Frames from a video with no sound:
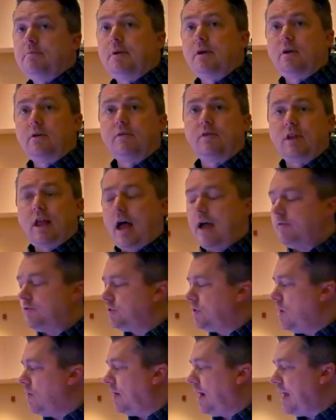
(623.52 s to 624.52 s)
the middle of a live
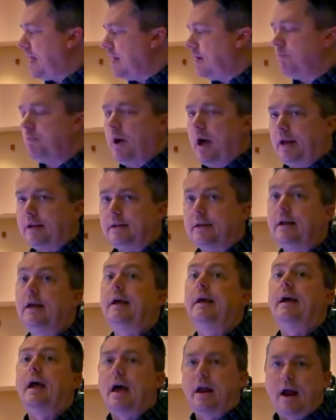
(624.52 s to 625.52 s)
show and I hit a button
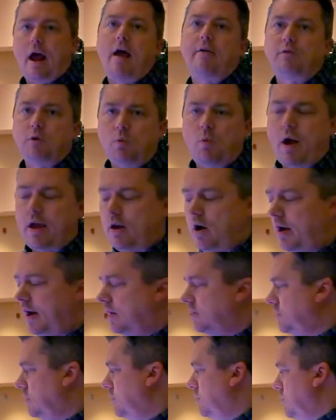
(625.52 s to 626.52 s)
and I have to wait on
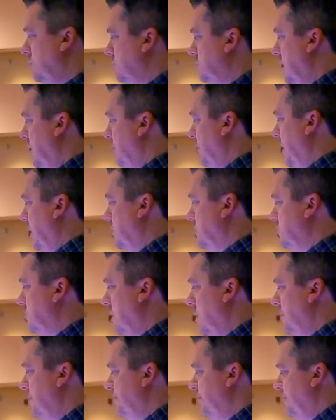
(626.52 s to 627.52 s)
it to do something.
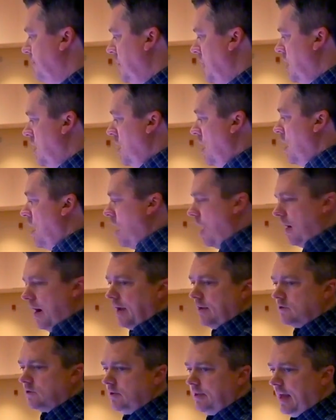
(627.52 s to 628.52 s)
So, all
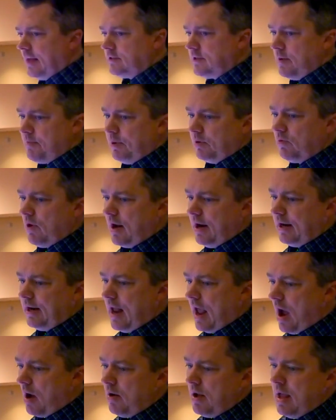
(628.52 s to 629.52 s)
right, so that's up and running
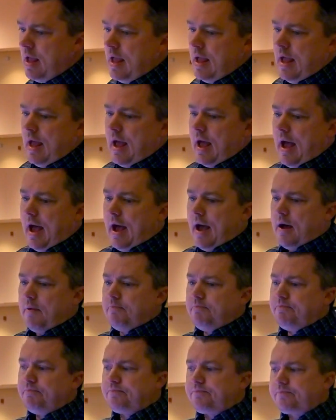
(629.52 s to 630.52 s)
now.
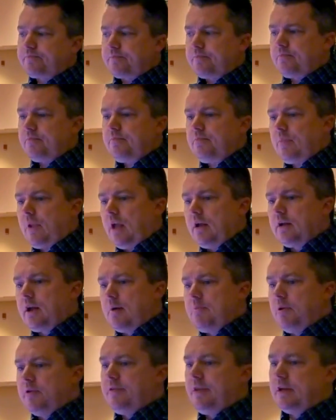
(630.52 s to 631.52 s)
A
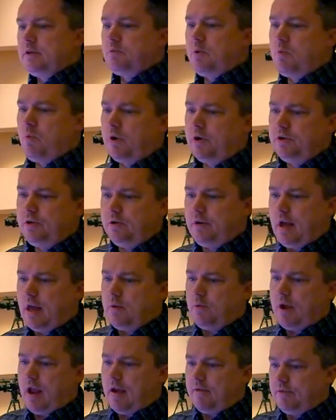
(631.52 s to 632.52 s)
couple of things we want to do now
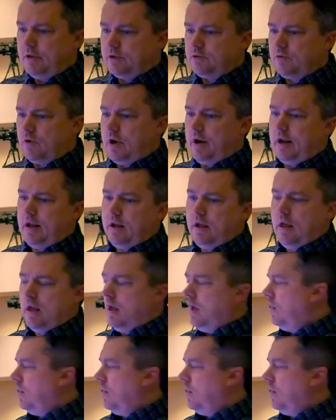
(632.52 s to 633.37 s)
that we have this running.